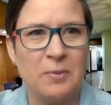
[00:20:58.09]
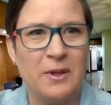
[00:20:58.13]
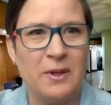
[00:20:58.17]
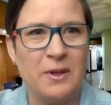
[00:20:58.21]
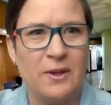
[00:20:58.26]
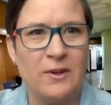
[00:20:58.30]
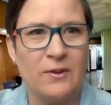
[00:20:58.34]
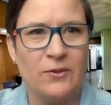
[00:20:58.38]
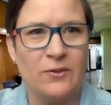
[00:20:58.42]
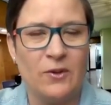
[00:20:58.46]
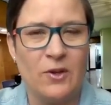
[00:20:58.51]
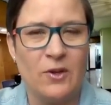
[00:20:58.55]

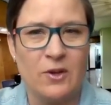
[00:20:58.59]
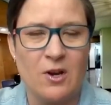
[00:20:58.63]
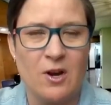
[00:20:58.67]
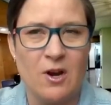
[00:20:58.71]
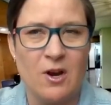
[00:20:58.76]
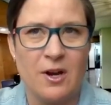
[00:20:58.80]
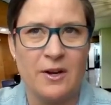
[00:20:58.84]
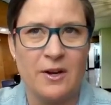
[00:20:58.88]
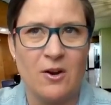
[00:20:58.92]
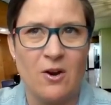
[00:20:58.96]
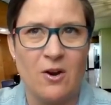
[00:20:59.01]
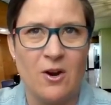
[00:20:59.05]
please look
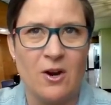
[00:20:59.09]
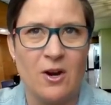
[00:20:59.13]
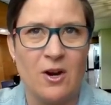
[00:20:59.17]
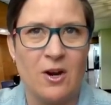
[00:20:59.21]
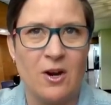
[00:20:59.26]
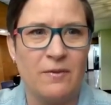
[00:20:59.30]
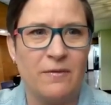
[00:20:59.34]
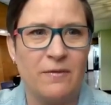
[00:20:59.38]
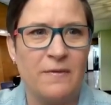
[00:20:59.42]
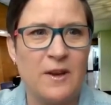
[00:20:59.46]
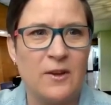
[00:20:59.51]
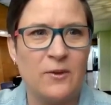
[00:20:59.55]
on
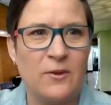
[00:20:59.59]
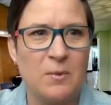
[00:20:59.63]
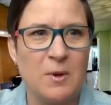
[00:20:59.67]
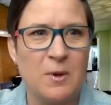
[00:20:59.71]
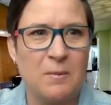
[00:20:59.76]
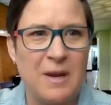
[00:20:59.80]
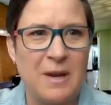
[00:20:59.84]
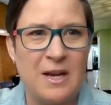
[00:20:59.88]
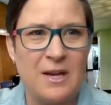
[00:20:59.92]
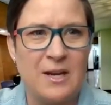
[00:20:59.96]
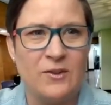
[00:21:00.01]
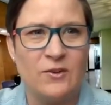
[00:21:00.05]
our
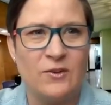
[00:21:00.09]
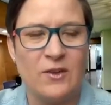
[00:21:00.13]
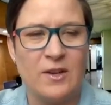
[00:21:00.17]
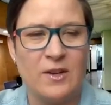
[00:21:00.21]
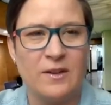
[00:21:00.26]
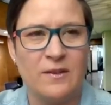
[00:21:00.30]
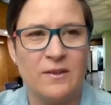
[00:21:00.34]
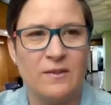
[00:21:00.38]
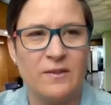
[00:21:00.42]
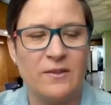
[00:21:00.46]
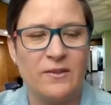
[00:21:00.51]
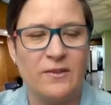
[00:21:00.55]
Facebook page
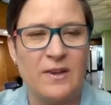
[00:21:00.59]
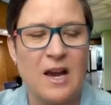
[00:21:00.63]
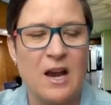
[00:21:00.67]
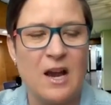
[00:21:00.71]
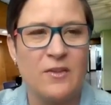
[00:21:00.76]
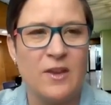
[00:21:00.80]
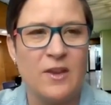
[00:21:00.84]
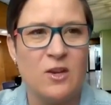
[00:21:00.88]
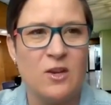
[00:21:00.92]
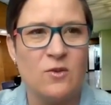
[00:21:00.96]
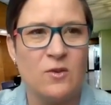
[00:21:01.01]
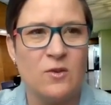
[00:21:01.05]
and see
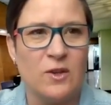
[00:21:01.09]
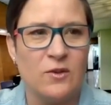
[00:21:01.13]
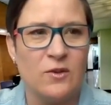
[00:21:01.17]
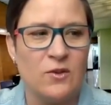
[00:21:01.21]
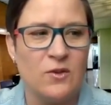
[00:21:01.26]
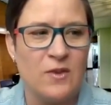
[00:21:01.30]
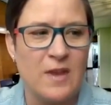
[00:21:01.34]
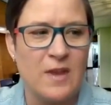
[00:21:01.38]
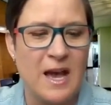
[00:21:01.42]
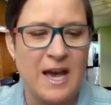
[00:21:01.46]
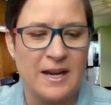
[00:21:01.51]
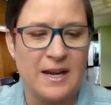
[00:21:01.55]
how that you can
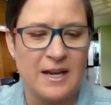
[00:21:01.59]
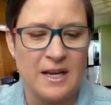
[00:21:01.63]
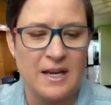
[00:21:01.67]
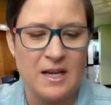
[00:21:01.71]
do that.